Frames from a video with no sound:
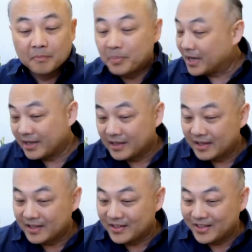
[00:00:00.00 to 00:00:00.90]
But
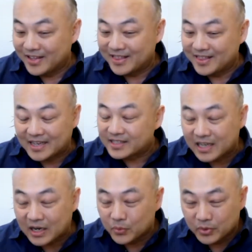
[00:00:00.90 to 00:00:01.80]
that's
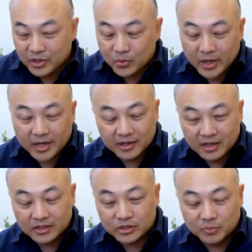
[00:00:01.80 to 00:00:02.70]
not really the way the
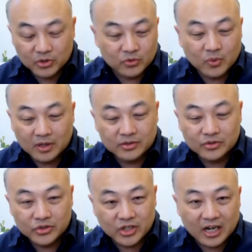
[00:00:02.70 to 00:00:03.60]
customers want to
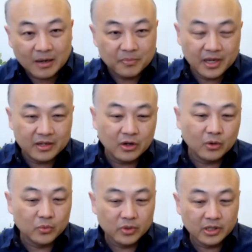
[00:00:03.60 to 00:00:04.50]
shop. They
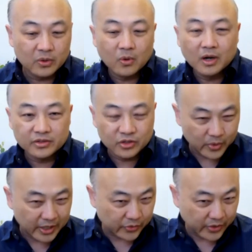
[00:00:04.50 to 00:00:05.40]
don't really want
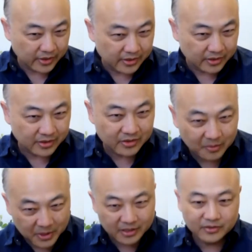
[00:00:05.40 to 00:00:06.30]
directory assistance. I
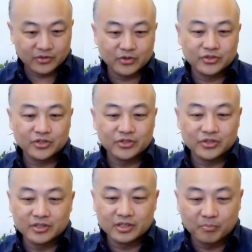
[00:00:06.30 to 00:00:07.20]
mean, search
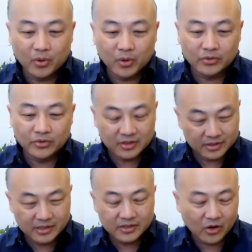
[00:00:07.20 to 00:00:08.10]
engines and portals in a
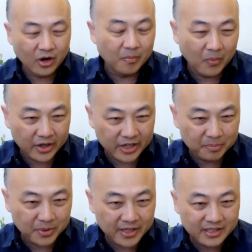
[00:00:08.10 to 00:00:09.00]
sense are a
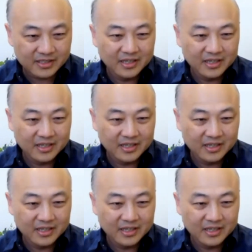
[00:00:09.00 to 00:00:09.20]
marketplace,